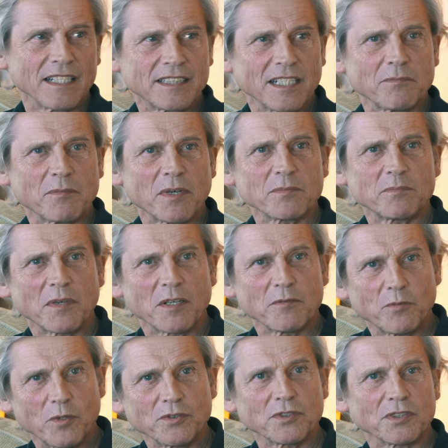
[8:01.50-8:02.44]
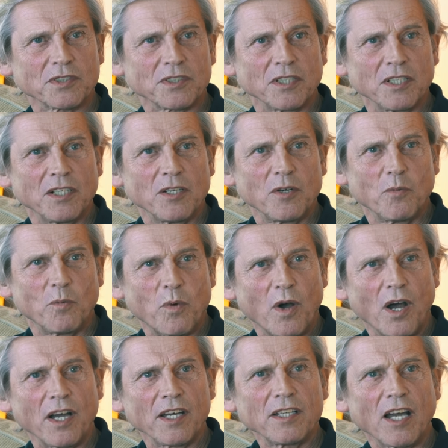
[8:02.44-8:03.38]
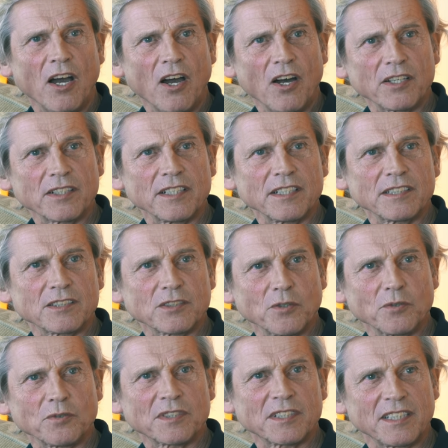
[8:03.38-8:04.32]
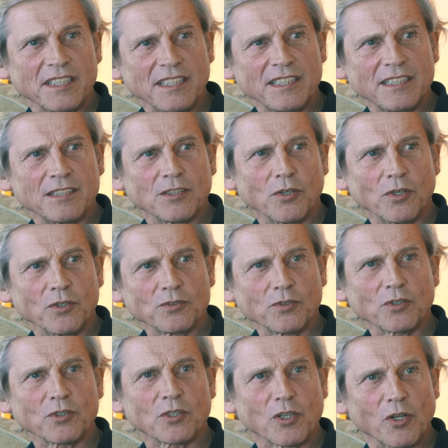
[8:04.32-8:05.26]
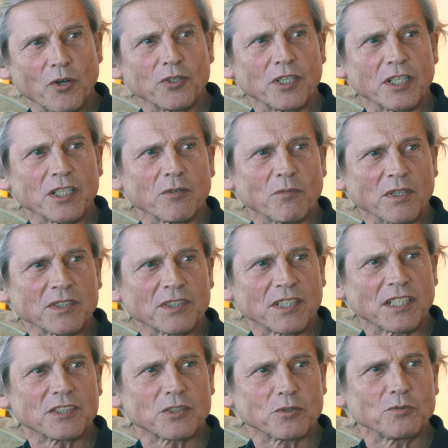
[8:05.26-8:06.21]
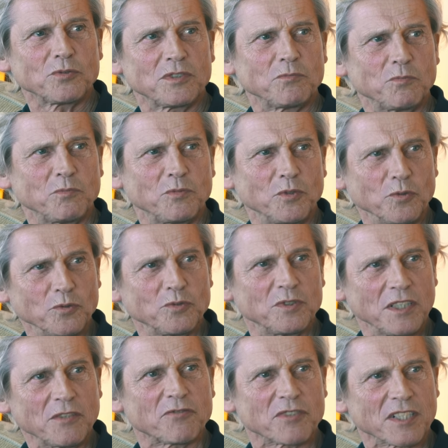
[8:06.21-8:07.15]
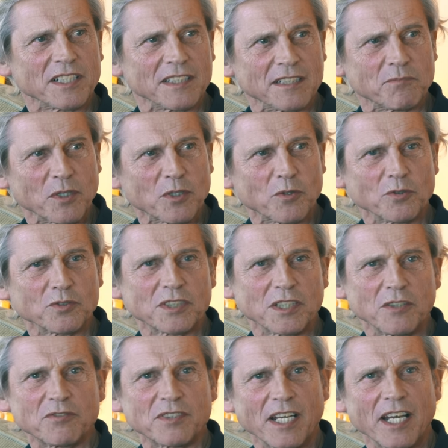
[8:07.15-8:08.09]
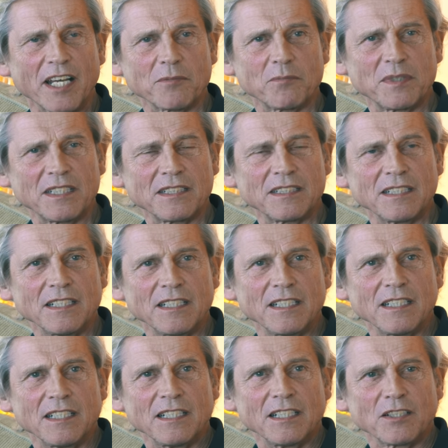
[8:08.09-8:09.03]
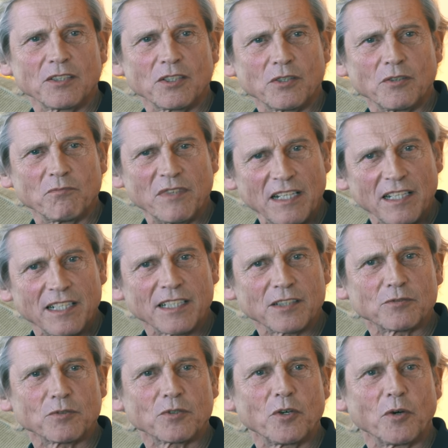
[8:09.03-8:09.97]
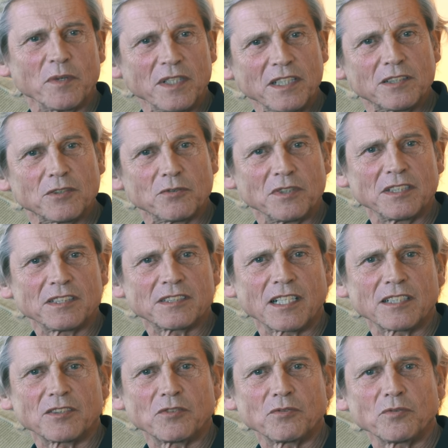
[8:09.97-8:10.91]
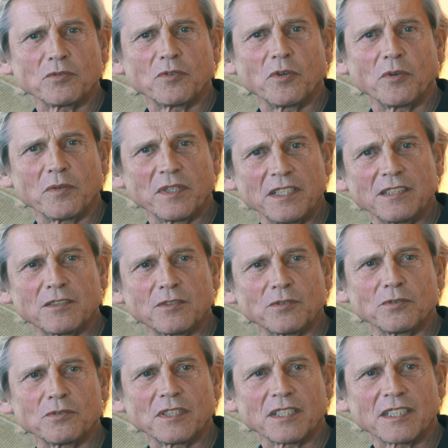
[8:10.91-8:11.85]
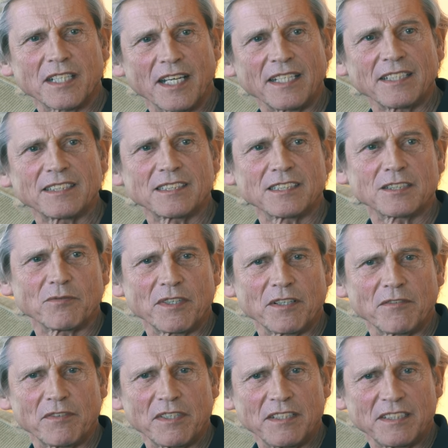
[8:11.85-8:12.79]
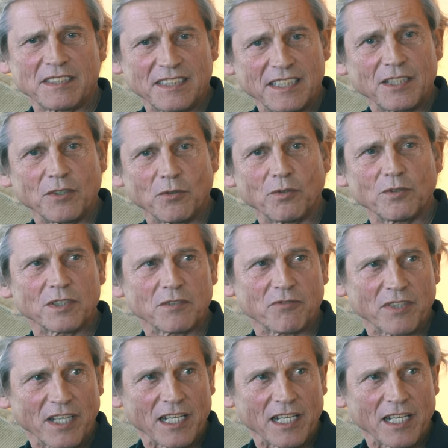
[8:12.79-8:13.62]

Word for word: And then I wonder, why are they so keen on not learning what they should do different? Because if they had been willing to go into this and to go into the cases where we see all the